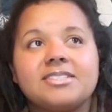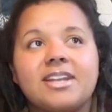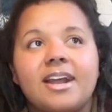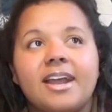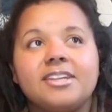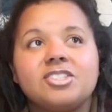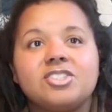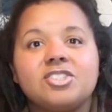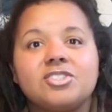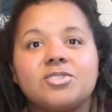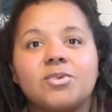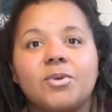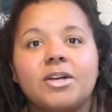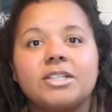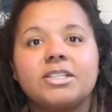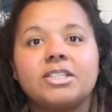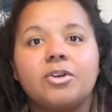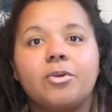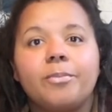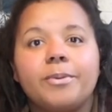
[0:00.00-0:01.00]
And I usually squirt
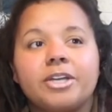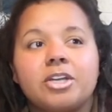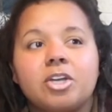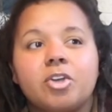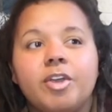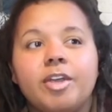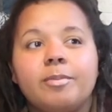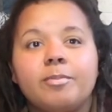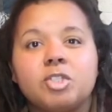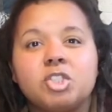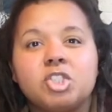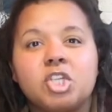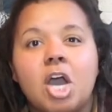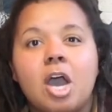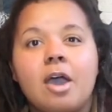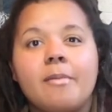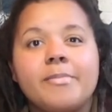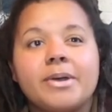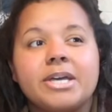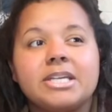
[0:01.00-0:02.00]
a little bit of cream on
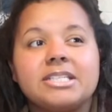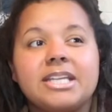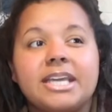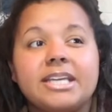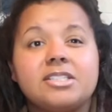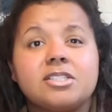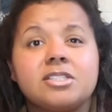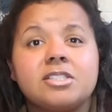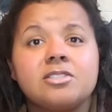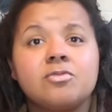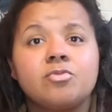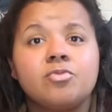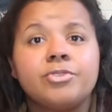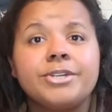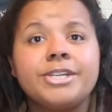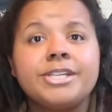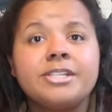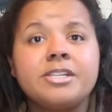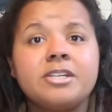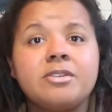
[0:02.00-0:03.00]
top, but it tastes
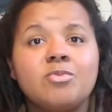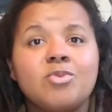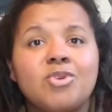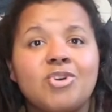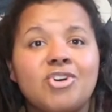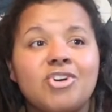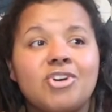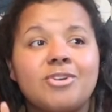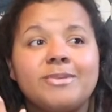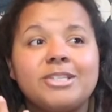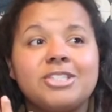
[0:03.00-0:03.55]
really warm.